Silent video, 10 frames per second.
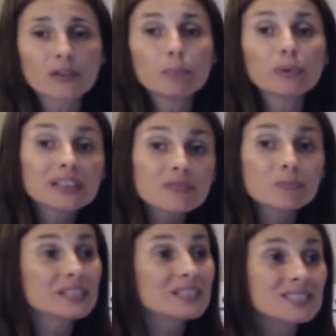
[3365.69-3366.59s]
Like, believe
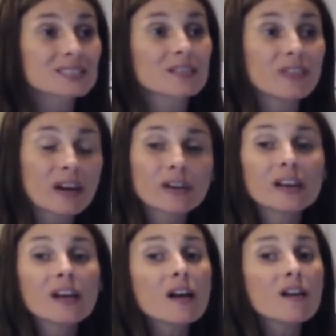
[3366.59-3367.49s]
me, this is a
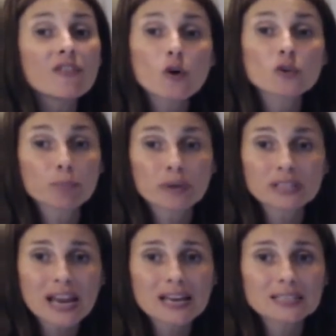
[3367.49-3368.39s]
very false
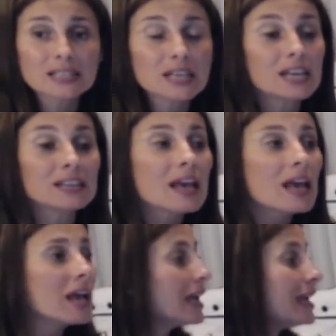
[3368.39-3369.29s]
pretense. It
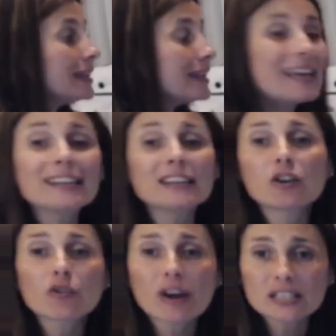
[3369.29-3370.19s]
it
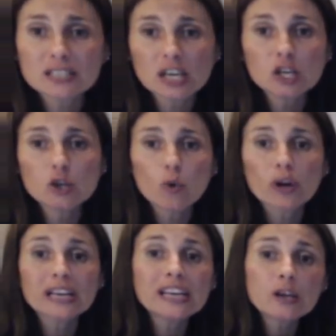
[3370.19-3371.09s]
integrates in
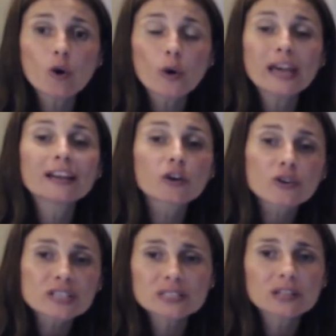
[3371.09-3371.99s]
your ego. It
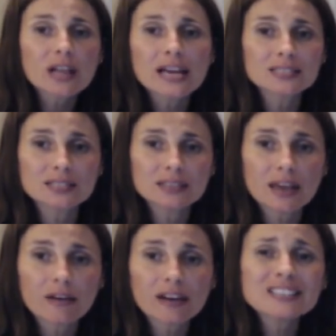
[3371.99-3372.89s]
crystallizes
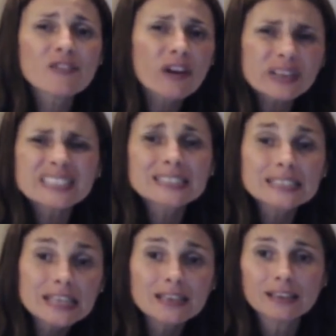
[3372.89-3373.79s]
there. It's very
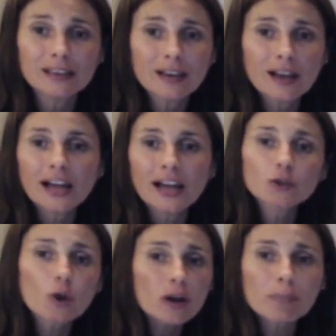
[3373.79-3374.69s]
sneaky. I
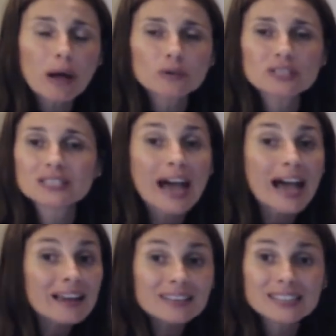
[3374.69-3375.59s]
talk about this.
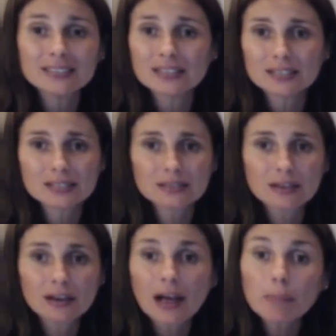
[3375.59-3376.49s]
I did this
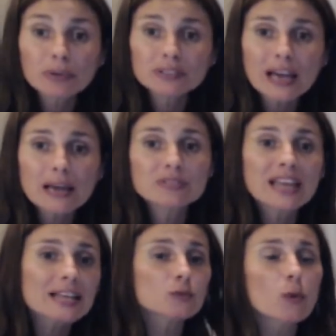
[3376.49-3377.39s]
a couple of times.
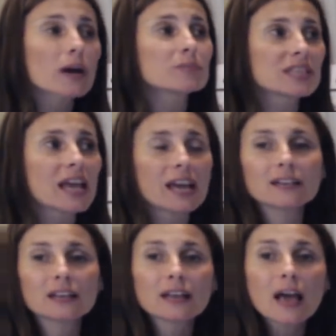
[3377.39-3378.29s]
That's why I'm
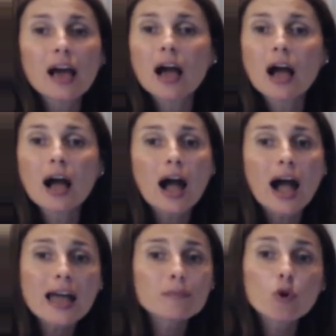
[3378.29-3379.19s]
saying that
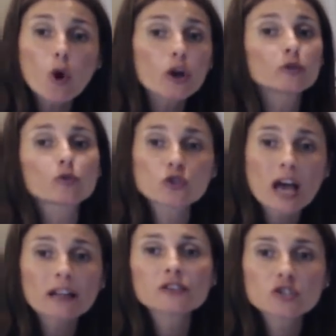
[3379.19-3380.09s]
I'm going through
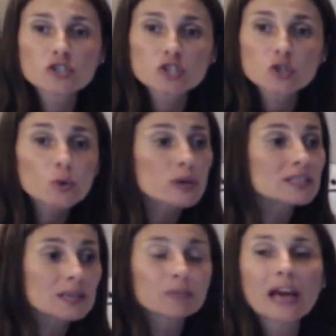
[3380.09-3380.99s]
challenges too.
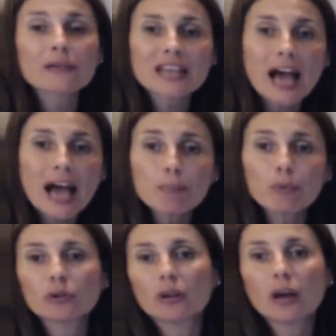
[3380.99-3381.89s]
And sometimes I
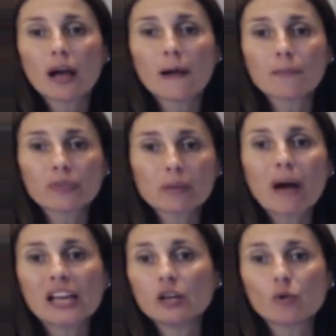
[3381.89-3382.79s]
put um,
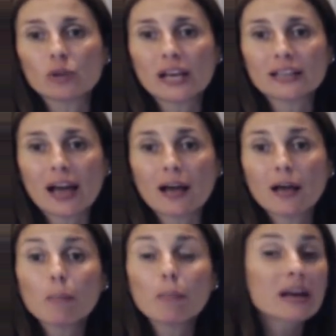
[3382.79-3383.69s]
my ego like that.
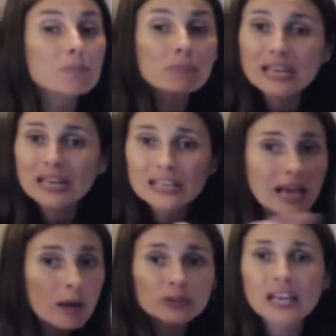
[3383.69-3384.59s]
But immediately
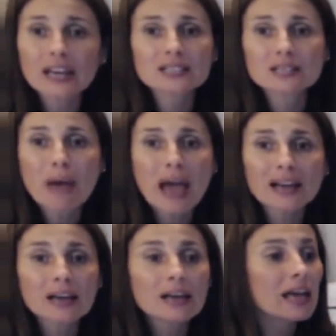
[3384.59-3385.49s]
I would get a
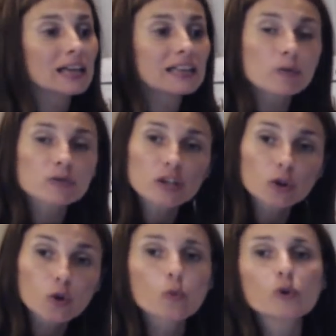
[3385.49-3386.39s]
smack and they would say,
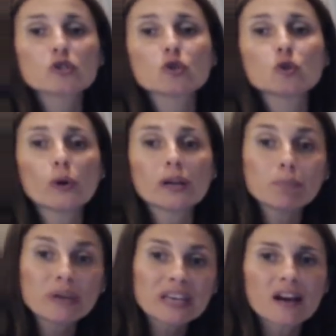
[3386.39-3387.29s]
Look what you're doing,
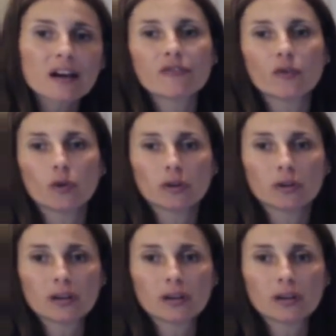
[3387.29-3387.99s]
be careful.